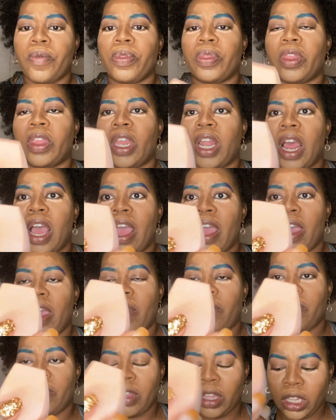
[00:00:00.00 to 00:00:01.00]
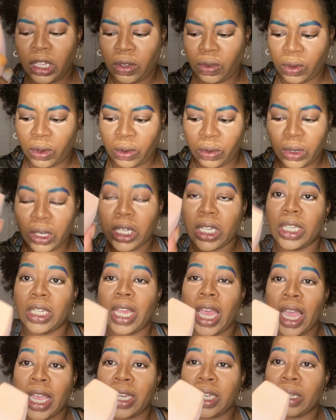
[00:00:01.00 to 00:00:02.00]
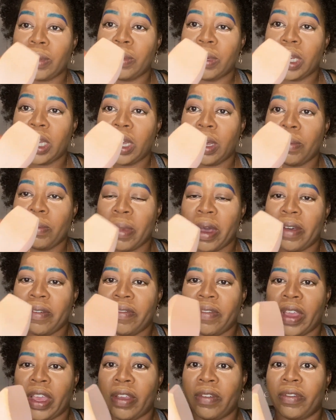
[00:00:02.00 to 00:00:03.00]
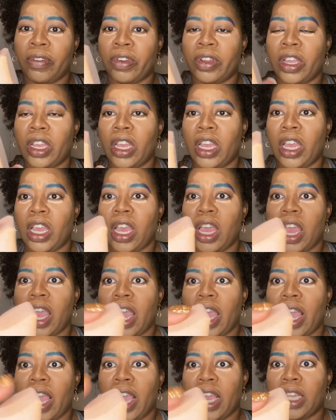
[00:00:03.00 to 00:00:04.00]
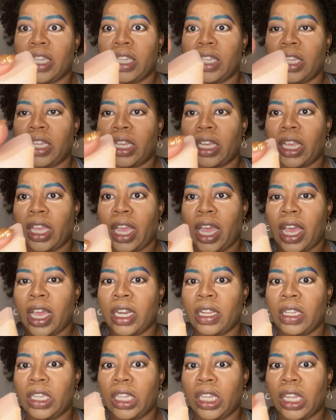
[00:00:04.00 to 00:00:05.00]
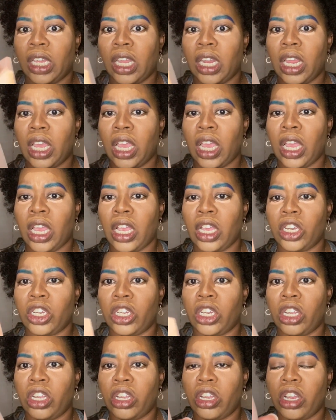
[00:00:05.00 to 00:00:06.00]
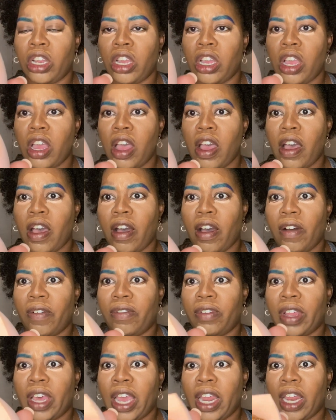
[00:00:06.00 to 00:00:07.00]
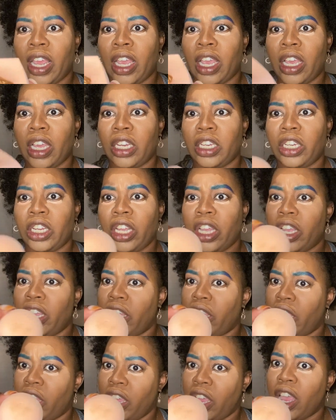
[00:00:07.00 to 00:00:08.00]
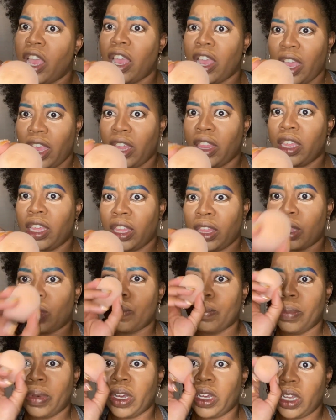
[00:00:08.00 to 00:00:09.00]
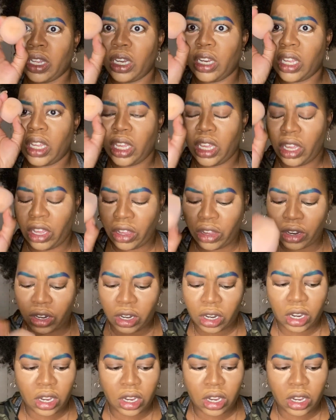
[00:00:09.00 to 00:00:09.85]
Then I have this one, which has actually become my favorite. It has a kind of slanted edge here, a flat edge here, and then the butt here.